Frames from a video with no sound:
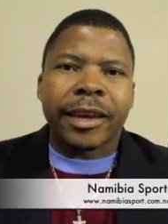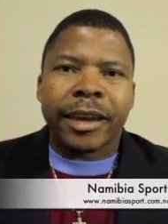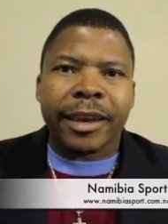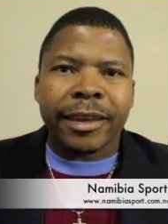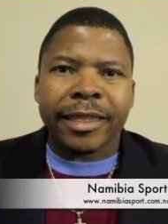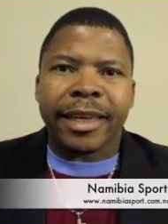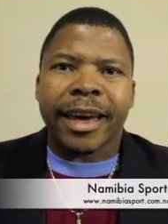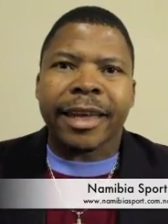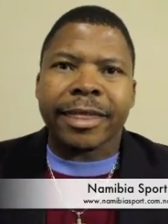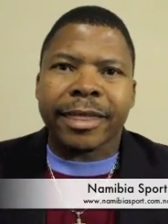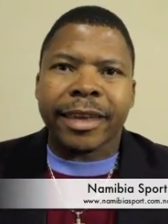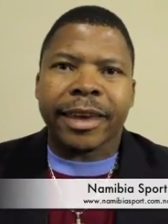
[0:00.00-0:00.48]

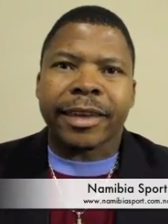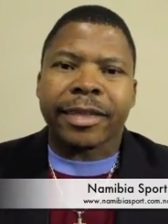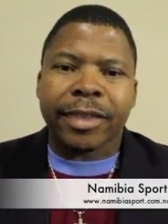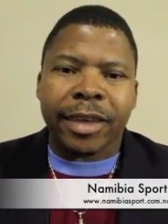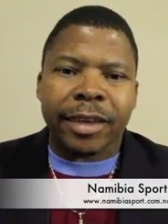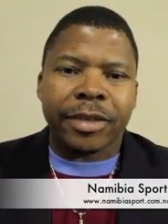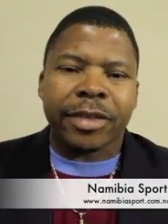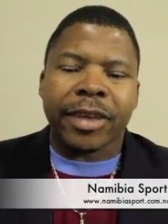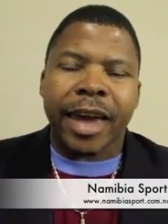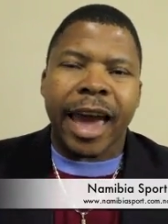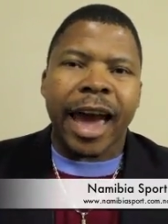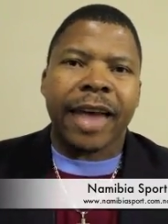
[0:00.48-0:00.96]

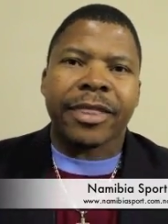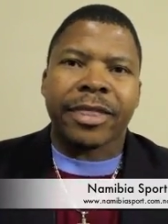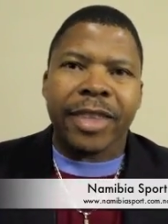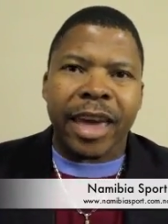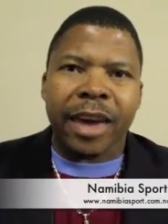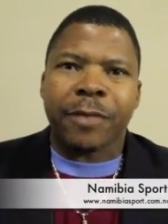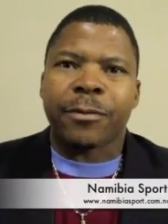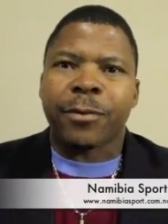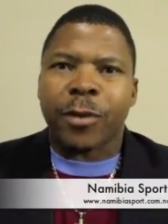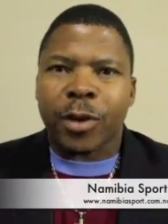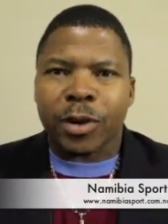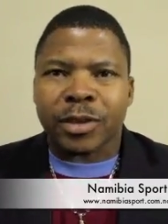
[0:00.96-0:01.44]
either they are
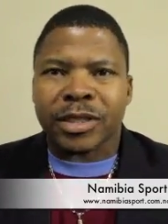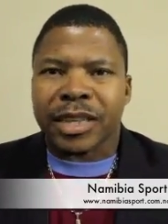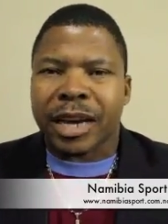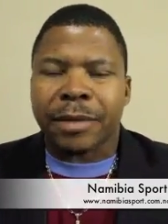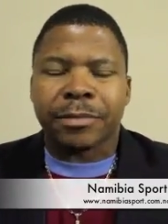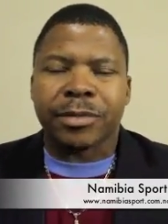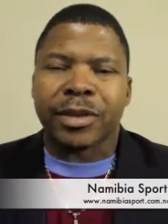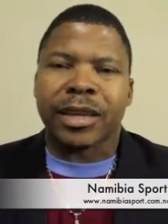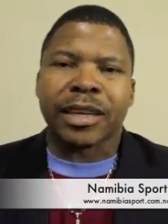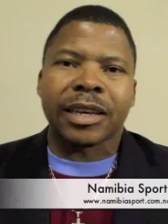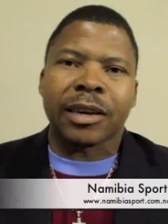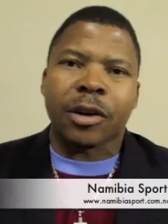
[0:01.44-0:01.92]
there for
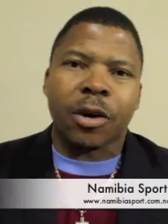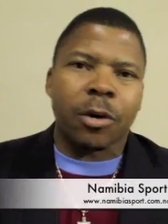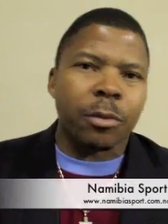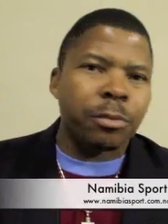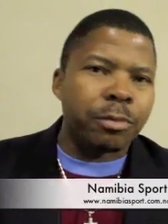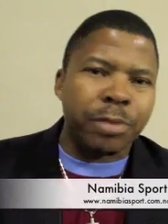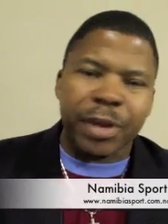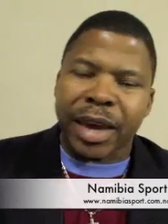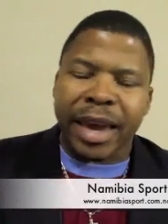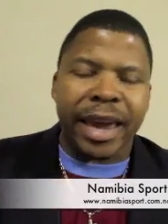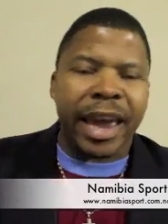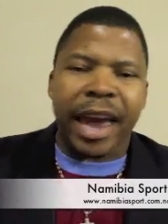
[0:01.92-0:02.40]
something, or
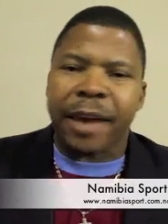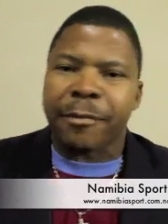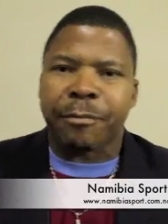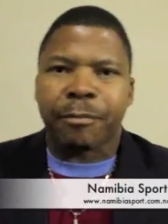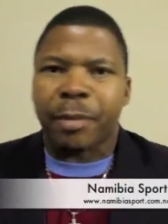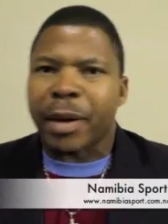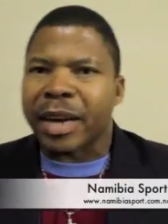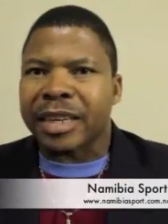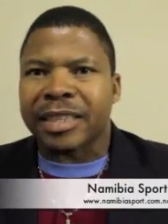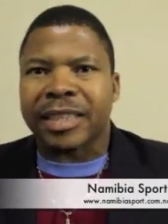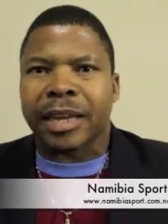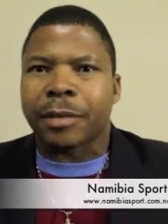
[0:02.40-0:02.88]
BA
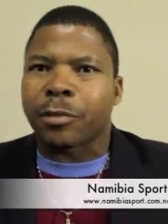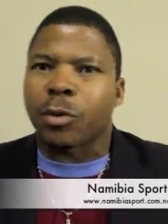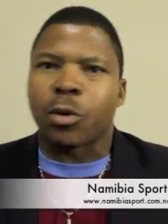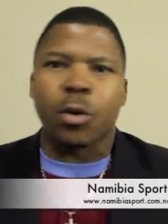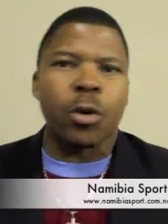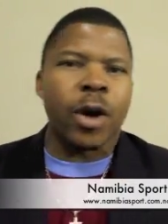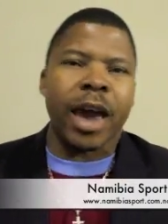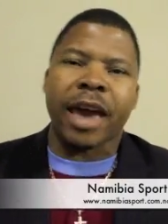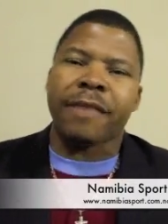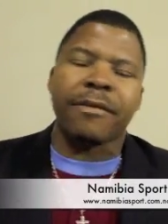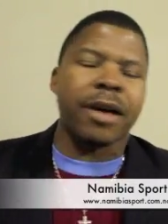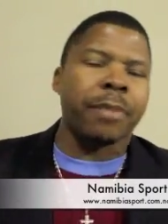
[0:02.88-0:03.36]
paid them,
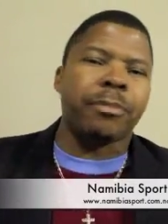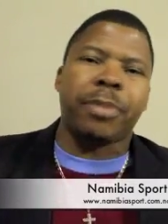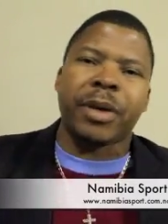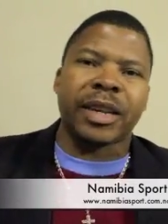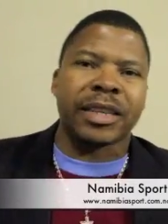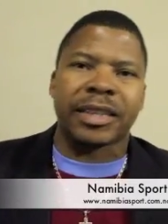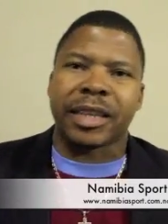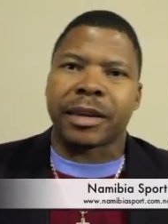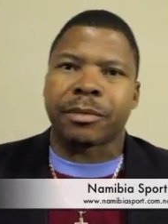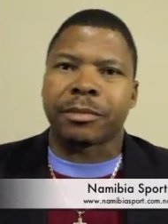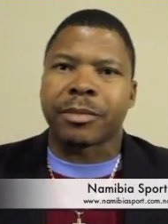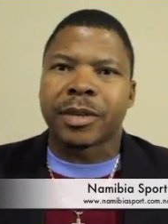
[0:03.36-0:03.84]
whoever
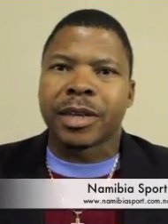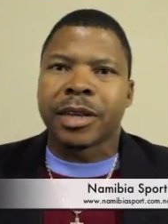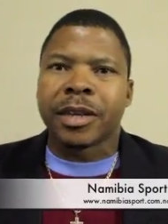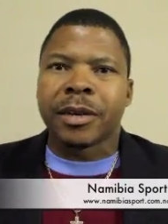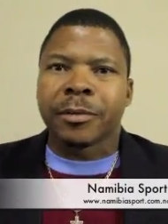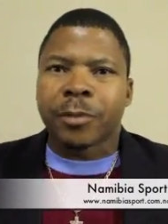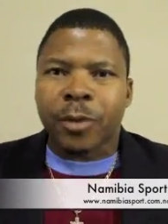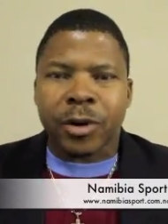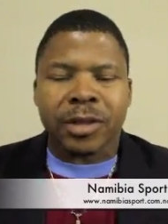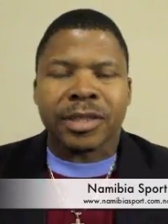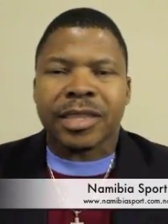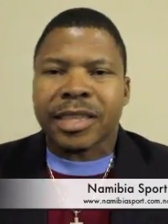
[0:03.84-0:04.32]
paid them.
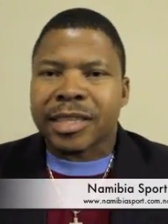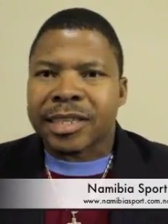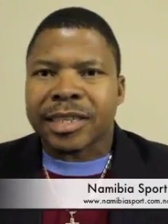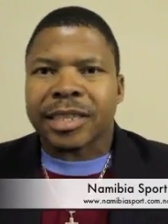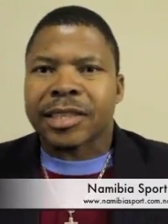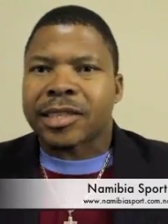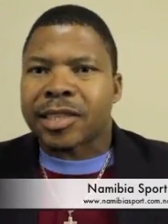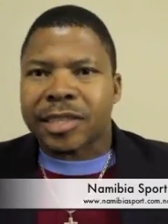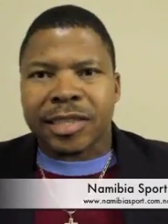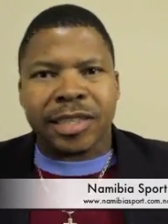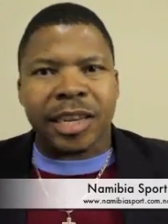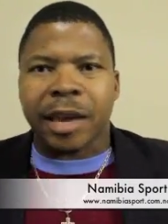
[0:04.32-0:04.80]
Because this
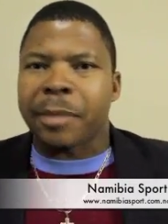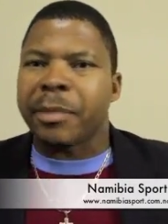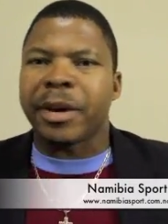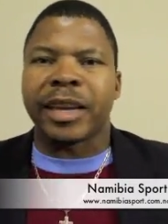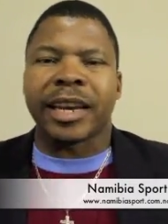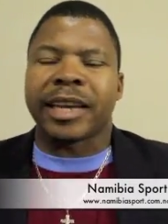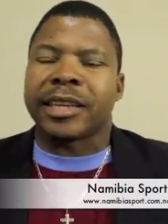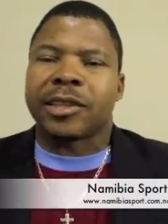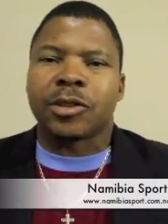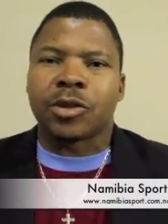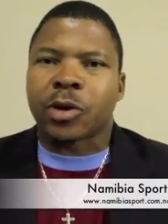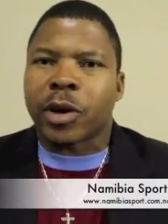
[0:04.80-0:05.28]
is
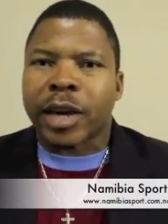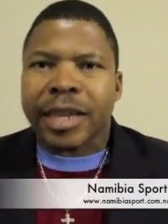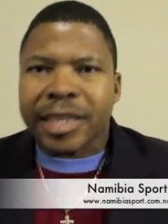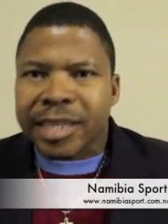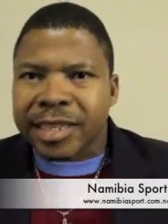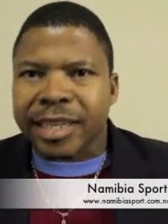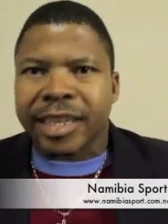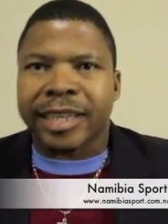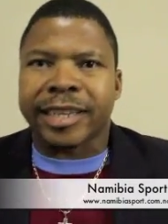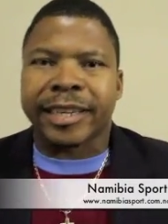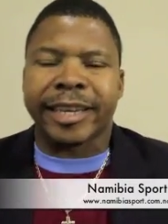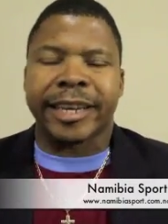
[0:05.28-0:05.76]
imminent, you can
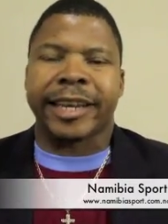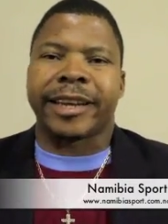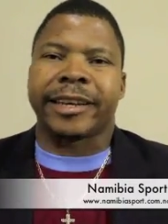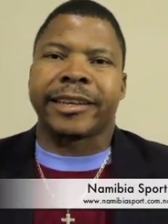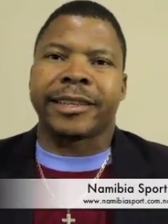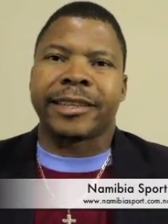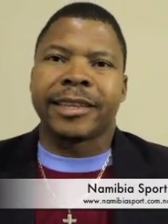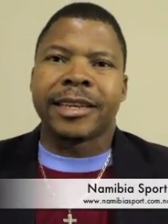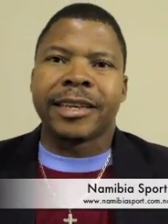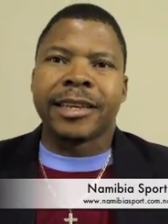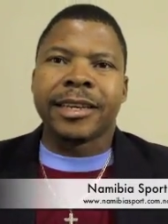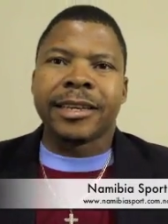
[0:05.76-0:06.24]
see it clearly.
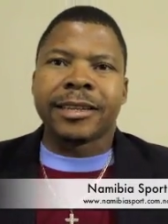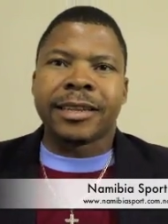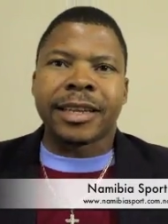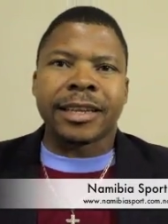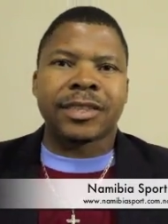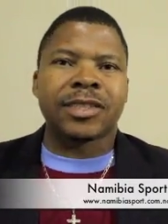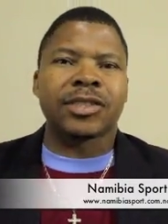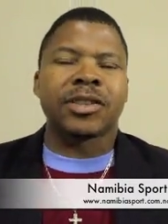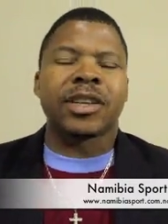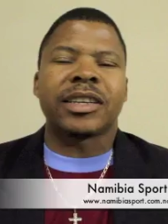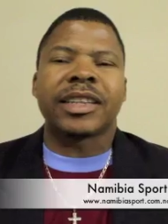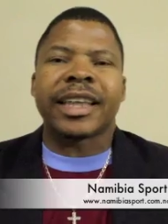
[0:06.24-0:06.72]

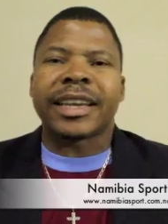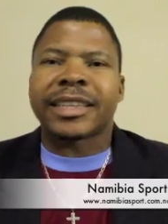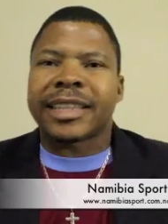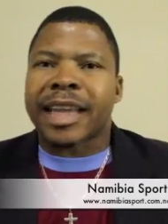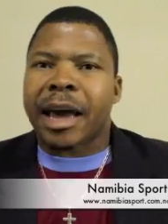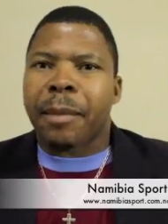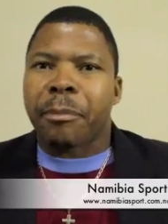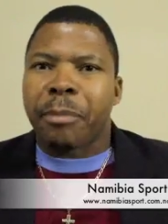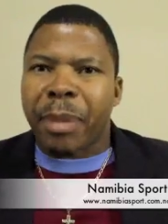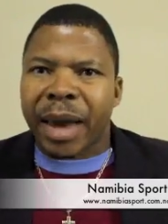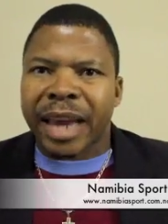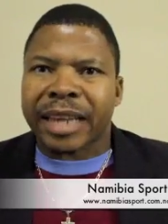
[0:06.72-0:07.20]
It's not that they
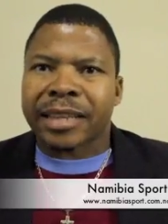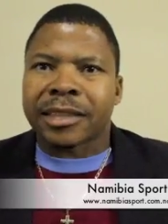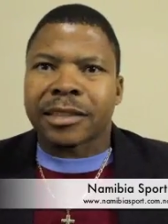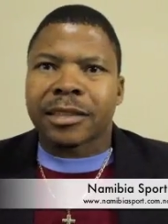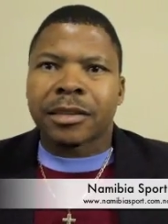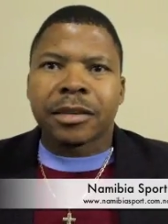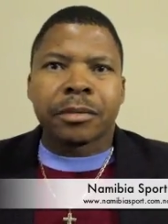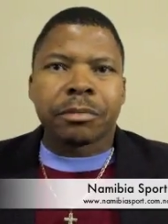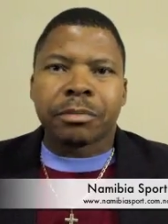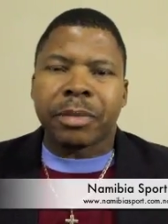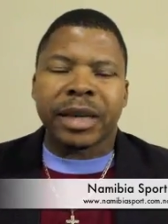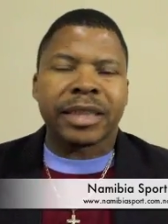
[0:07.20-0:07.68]
are bad,
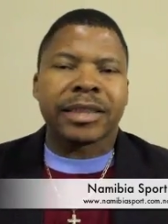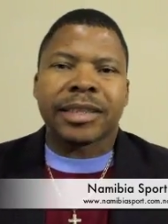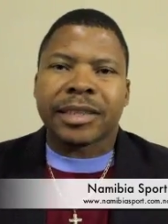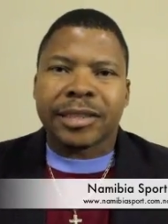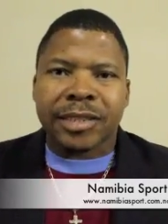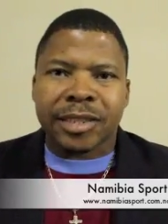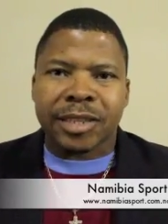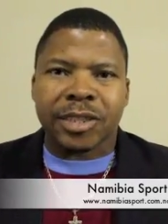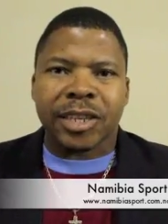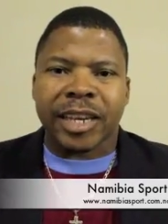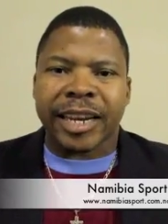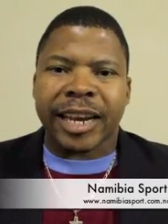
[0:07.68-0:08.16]
but
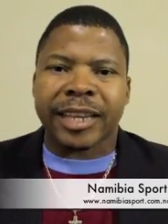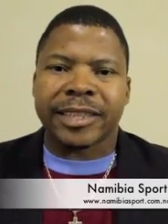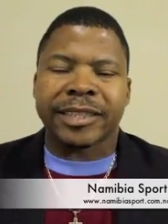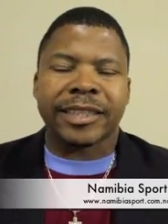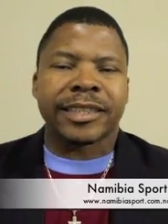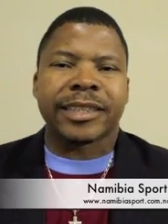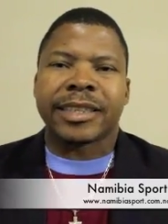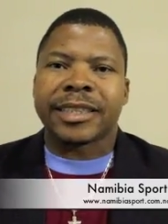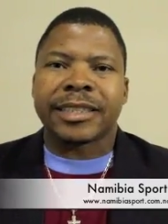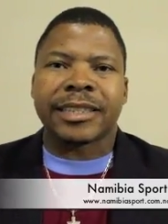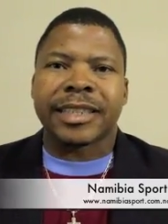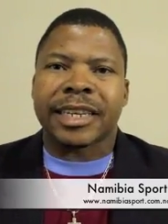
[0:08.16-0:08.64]
it's
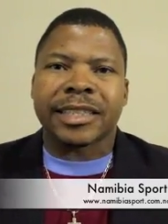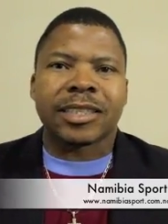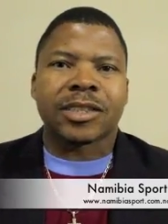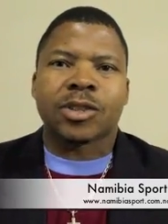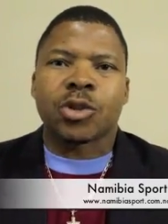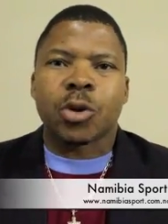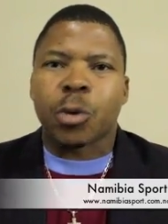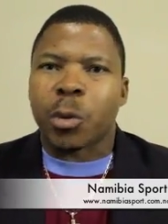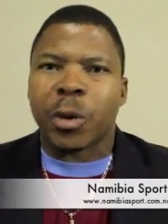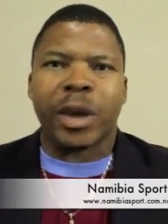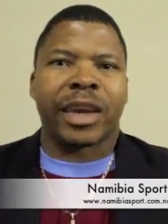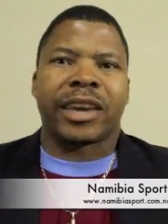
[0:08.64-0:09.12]
seriously, they're just
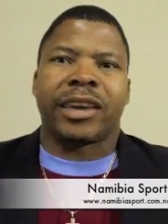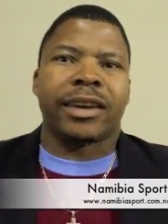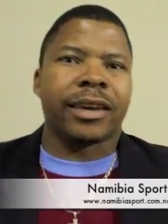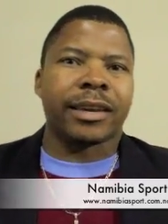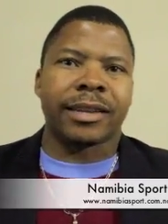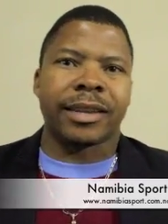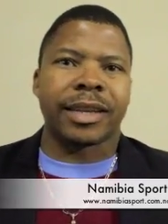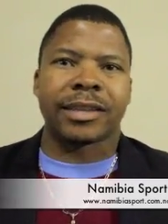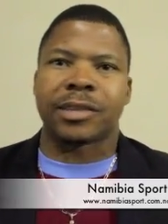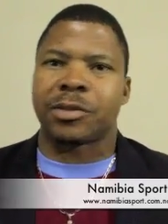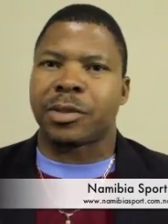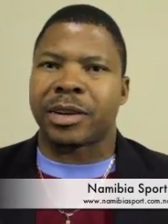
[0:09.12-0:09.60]
too weak.
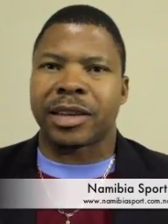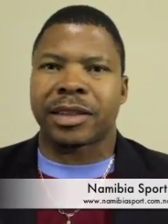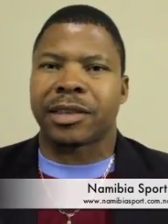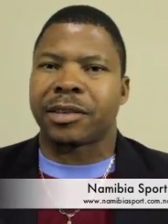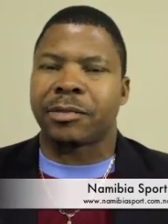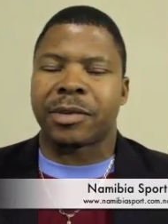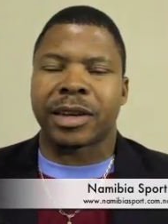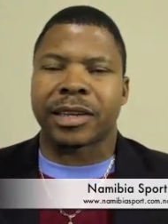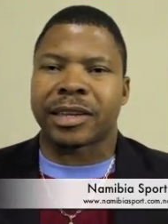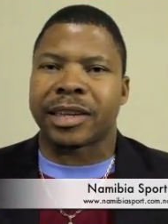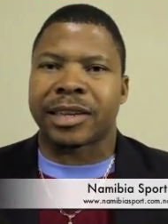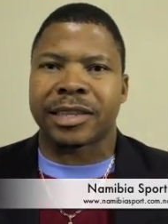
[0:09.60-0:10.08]
That's one
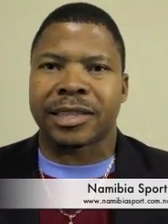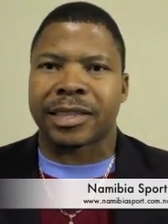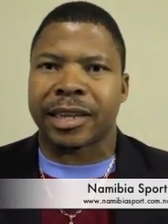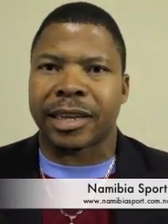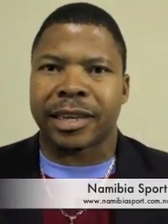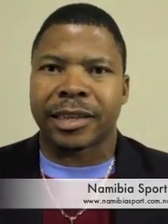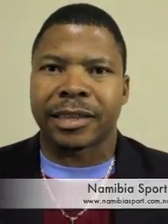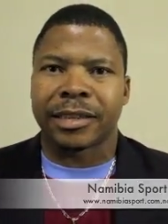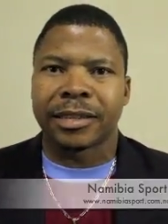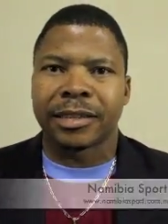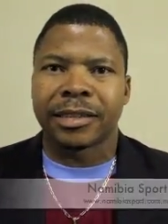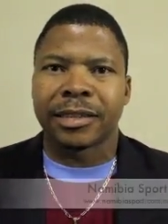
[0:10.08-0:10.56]
thing I can
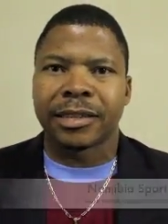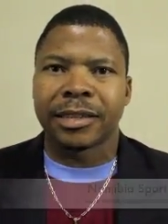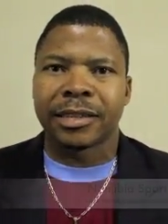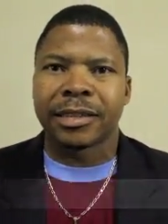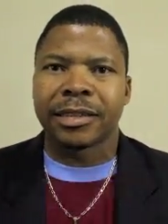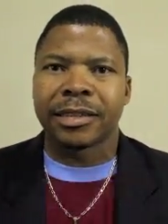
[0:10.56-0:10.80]
say.